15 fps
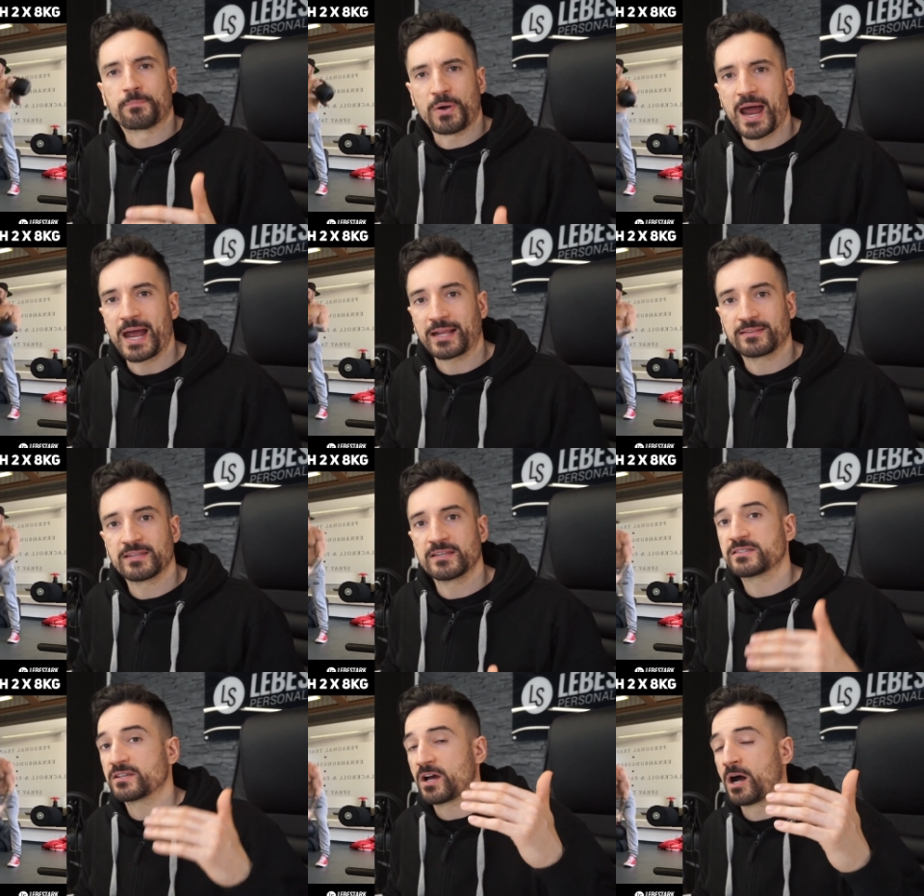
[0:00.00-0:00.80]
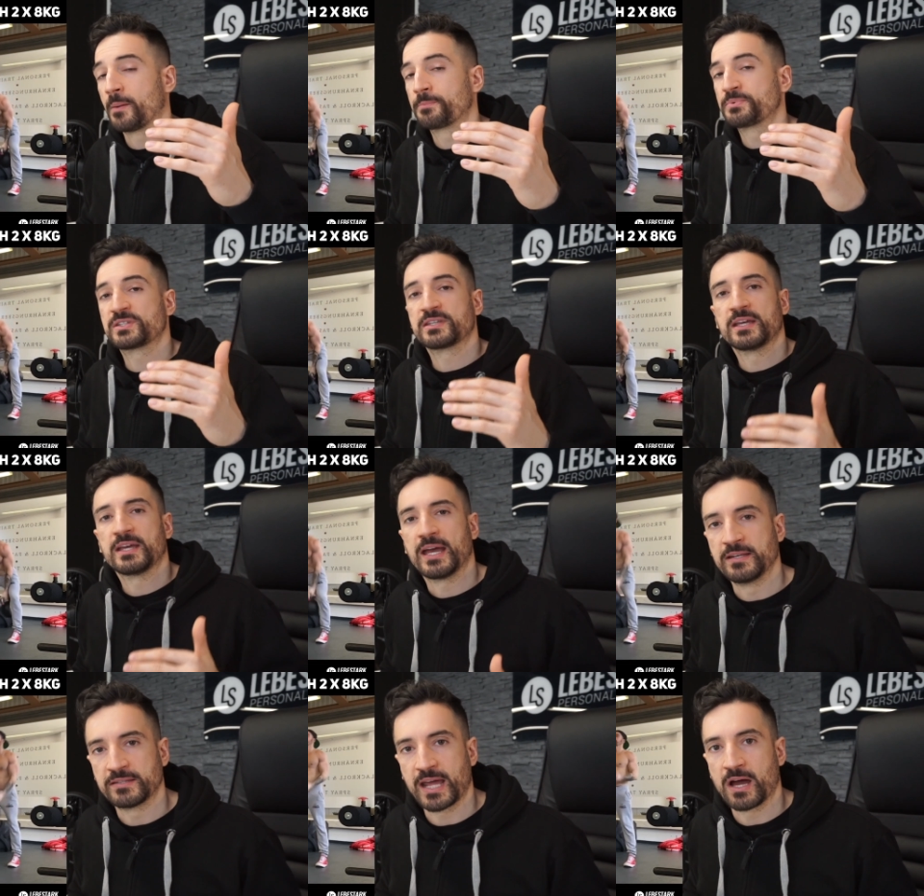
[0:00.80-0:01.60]
practice, ups
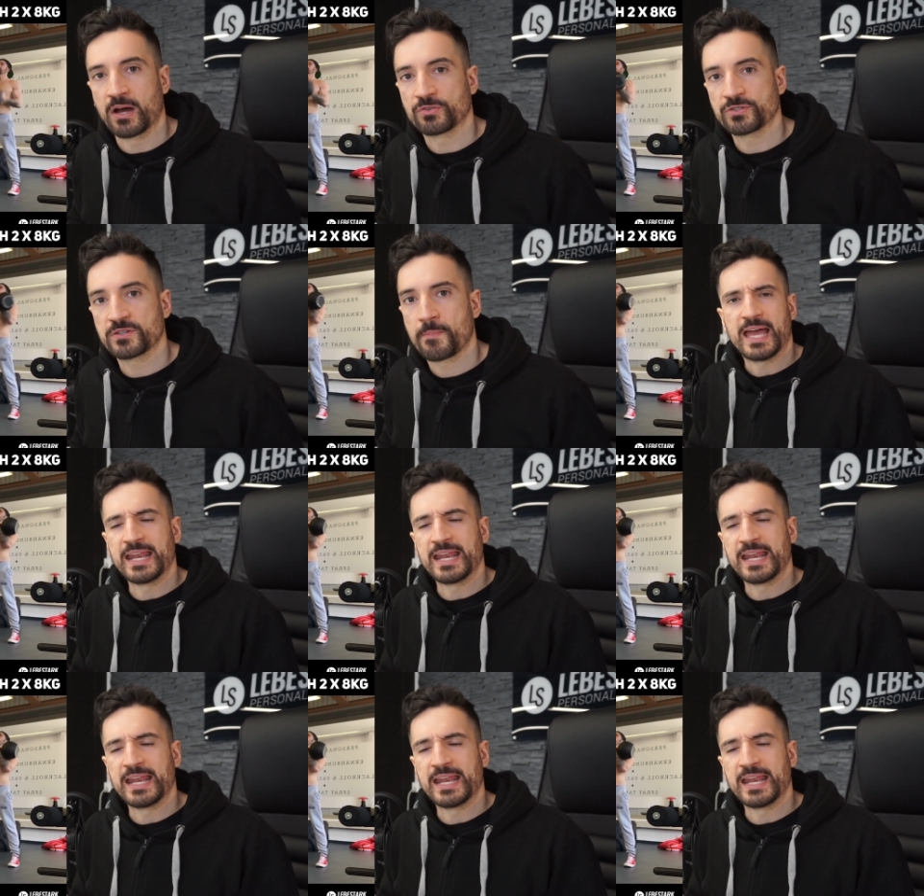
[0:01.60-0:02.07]
and downs.